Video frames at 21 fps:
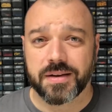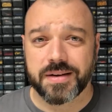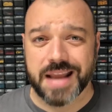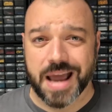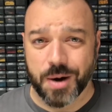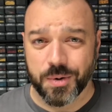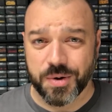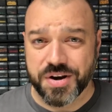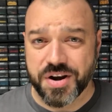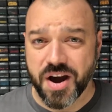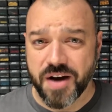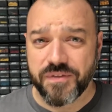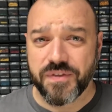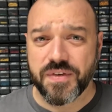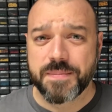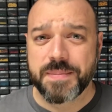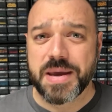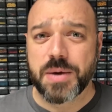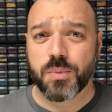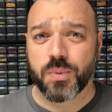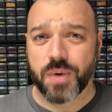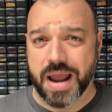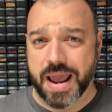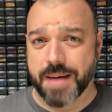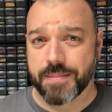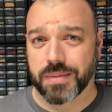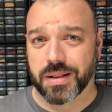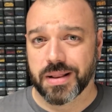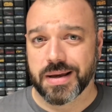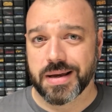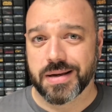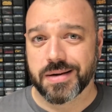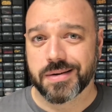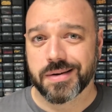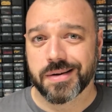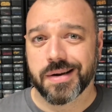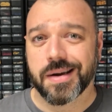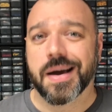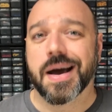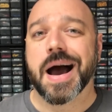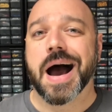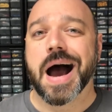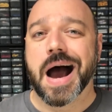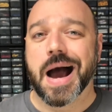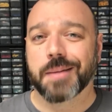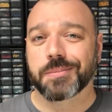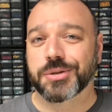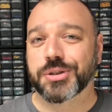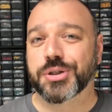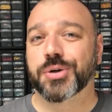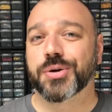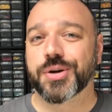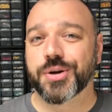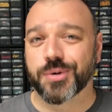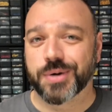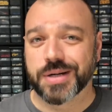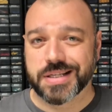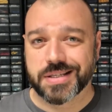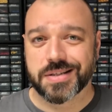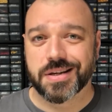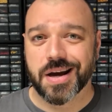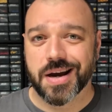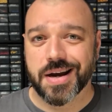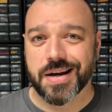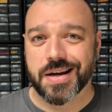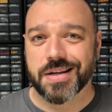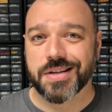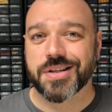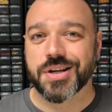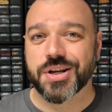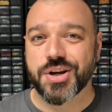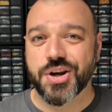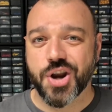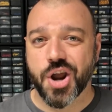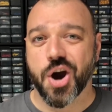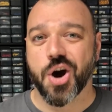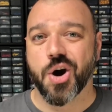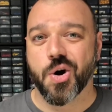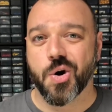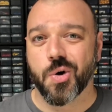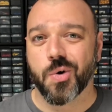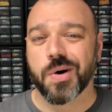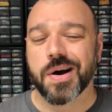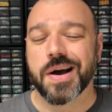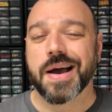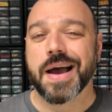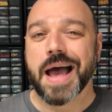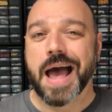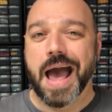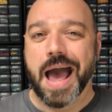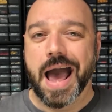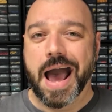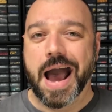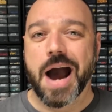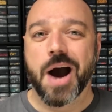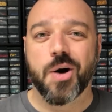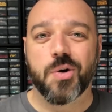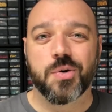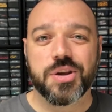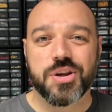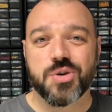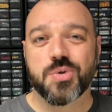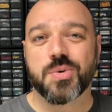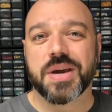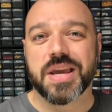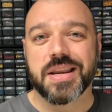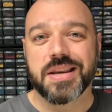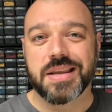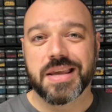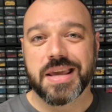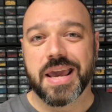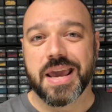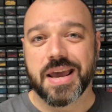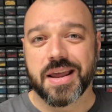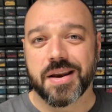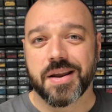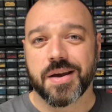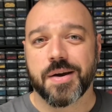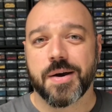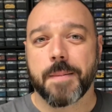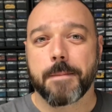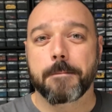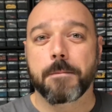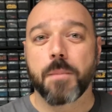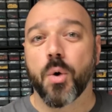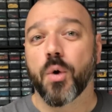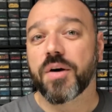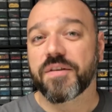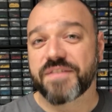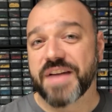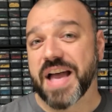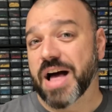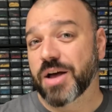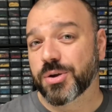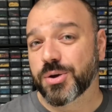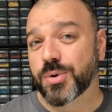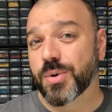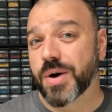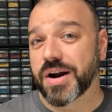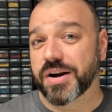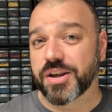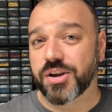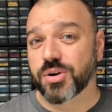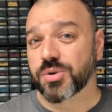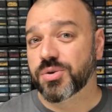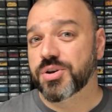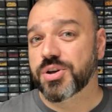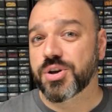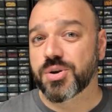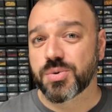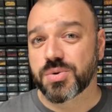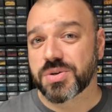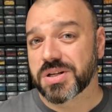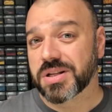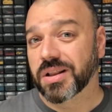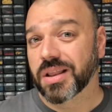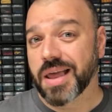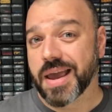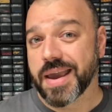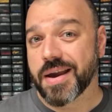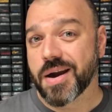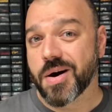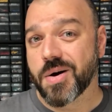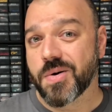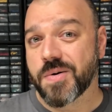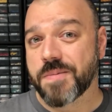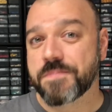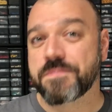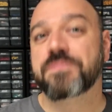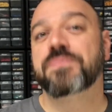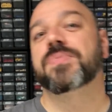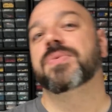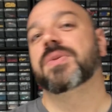Now, enough of me rambling. I'm sure you're excited to know how you can get more value out of your used Lego.